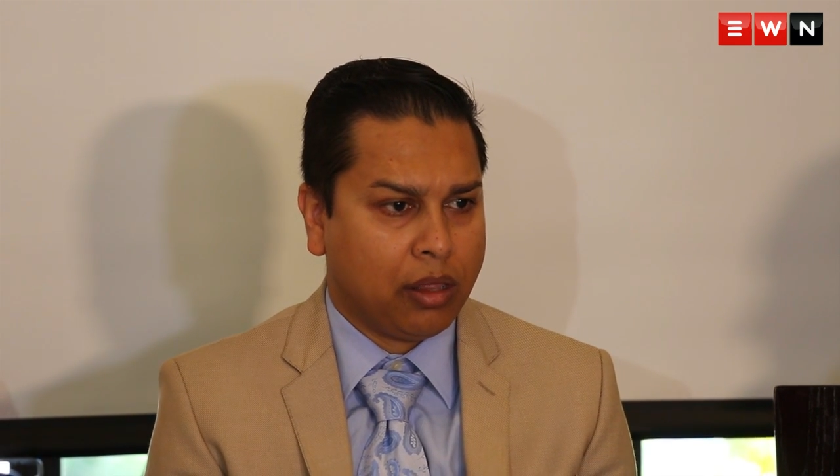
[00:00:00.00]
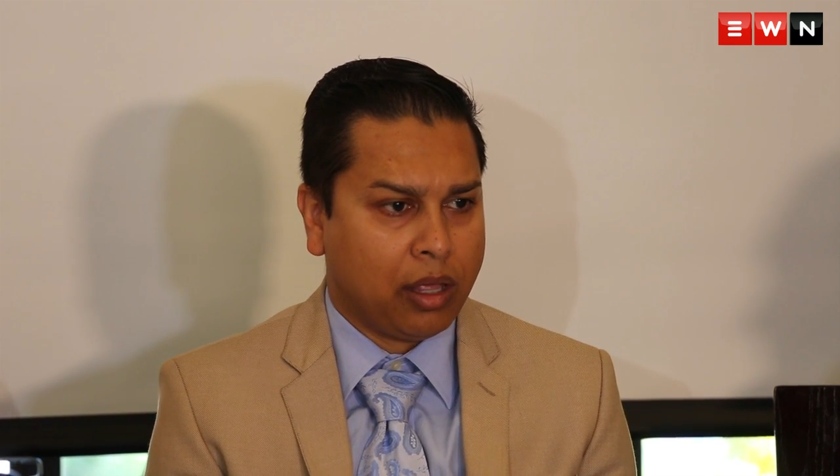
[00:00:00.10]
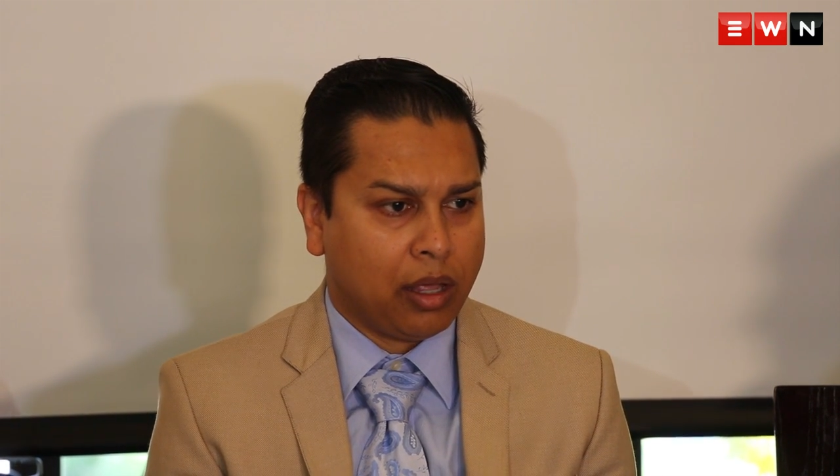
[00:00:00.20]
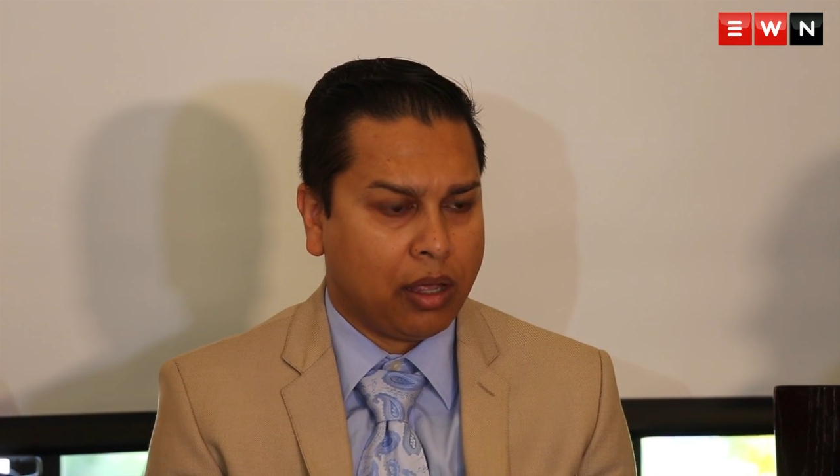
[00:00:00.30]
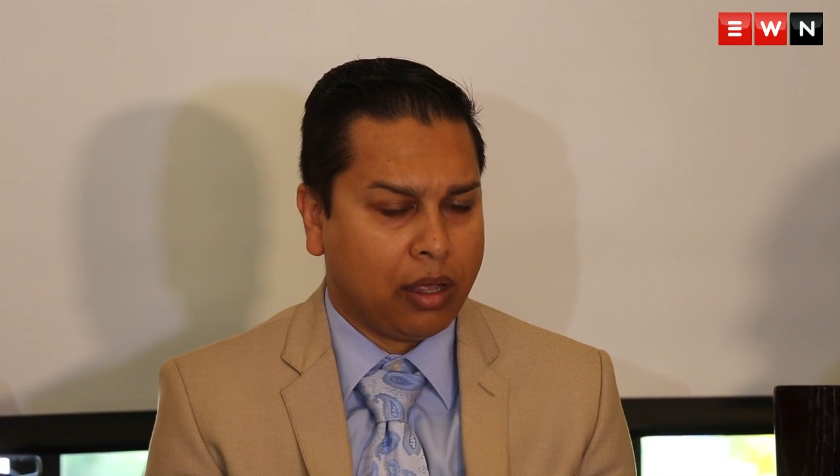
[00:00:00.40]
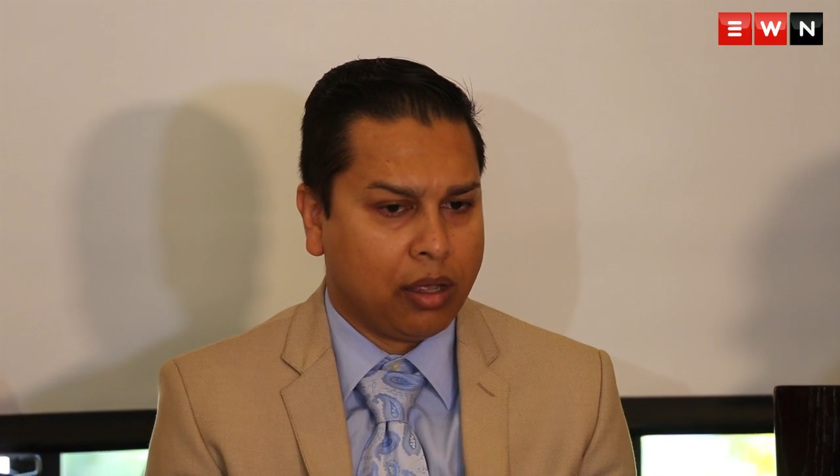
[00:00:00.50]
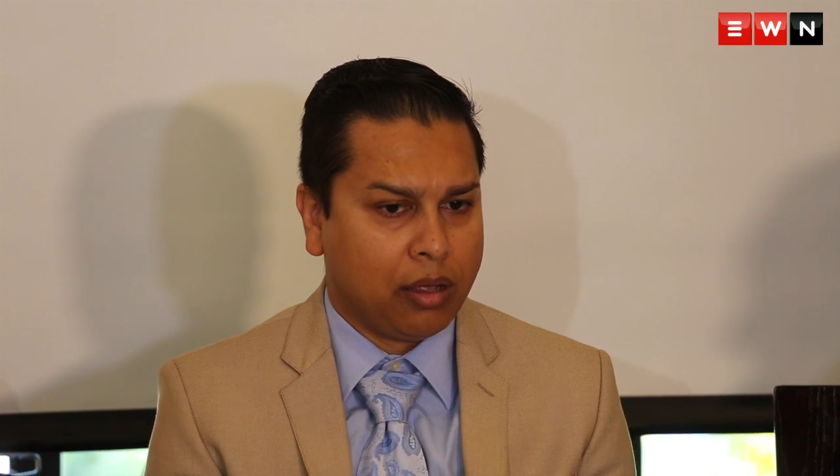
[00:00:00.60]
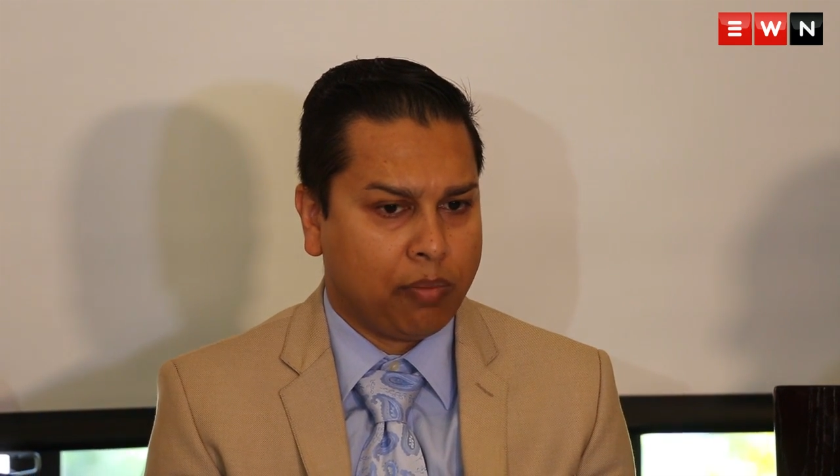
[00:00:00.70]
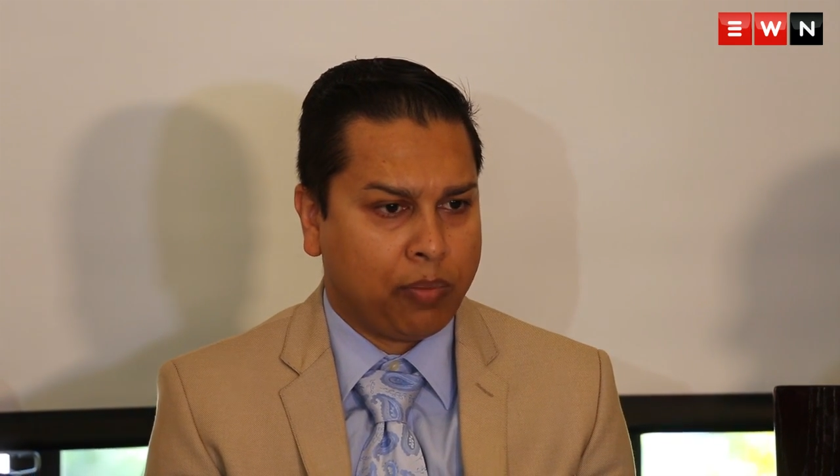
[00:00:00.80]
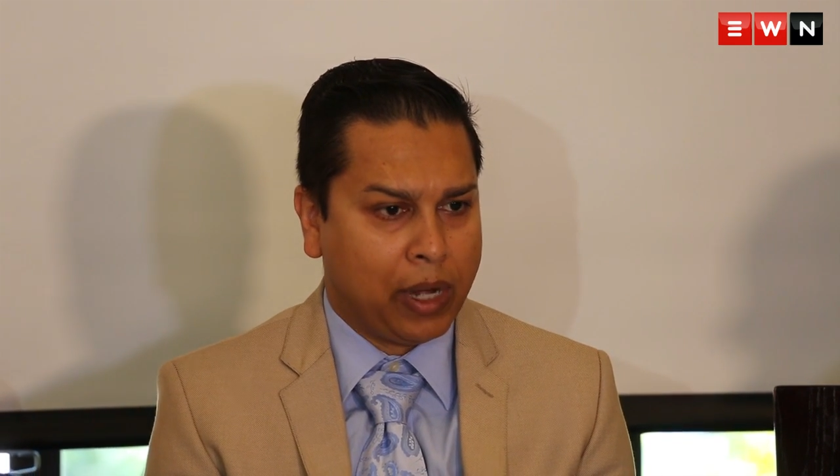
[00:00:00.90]
their
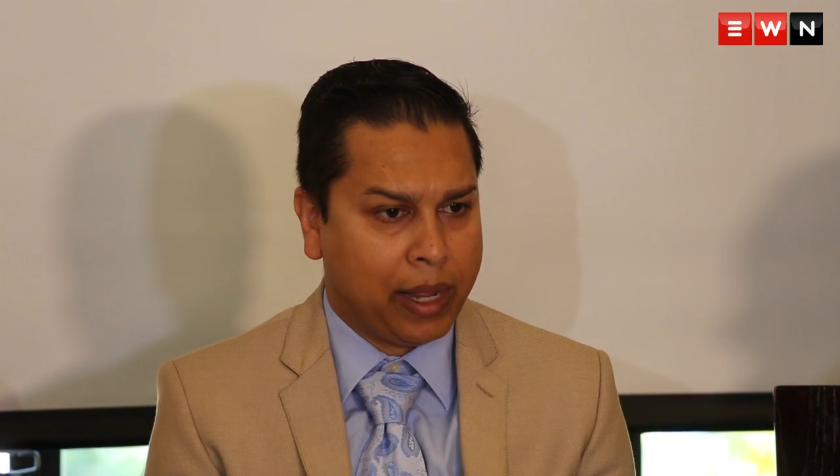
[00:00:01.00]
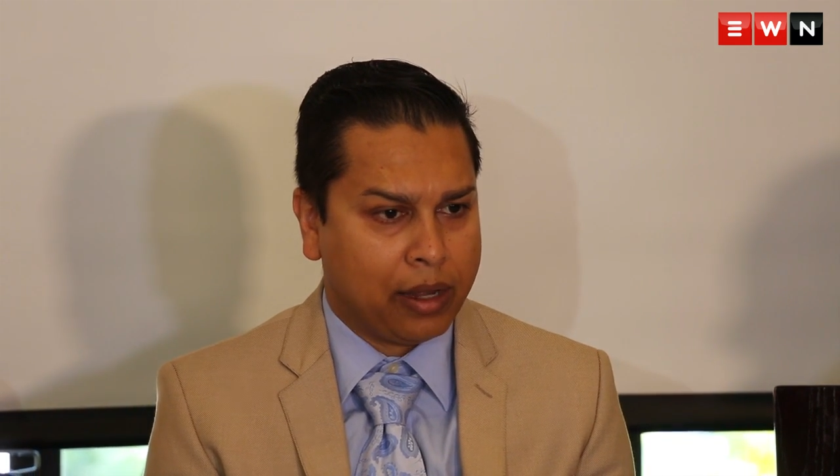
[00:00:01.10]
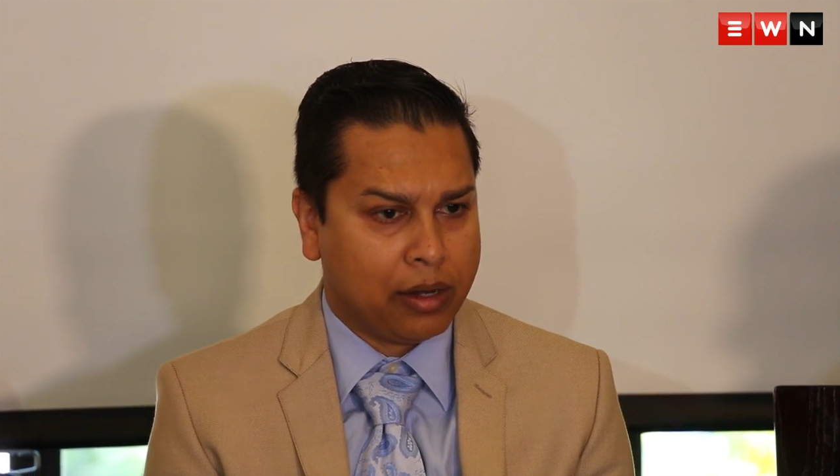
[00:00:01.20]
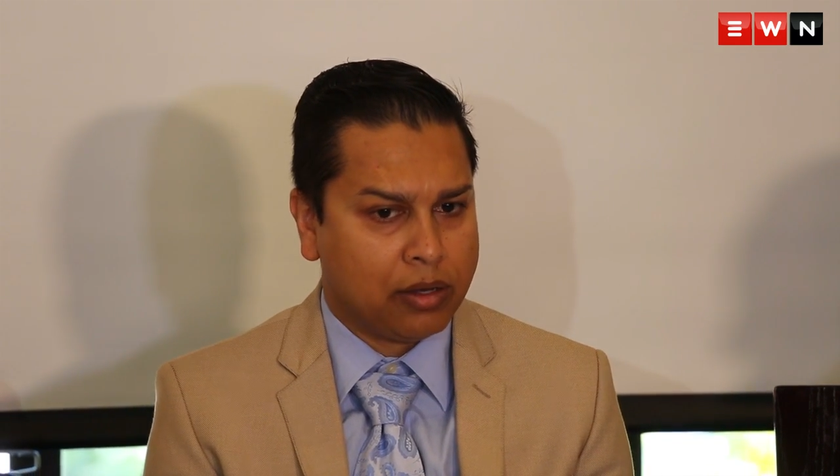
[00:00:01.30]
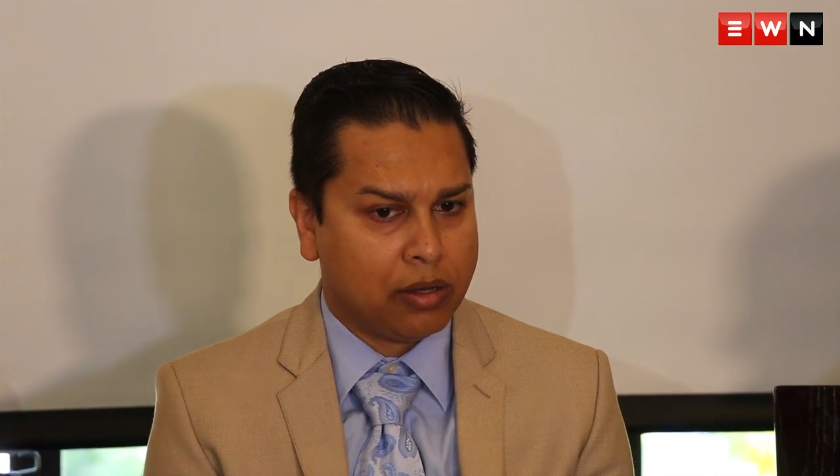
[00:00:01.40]
plan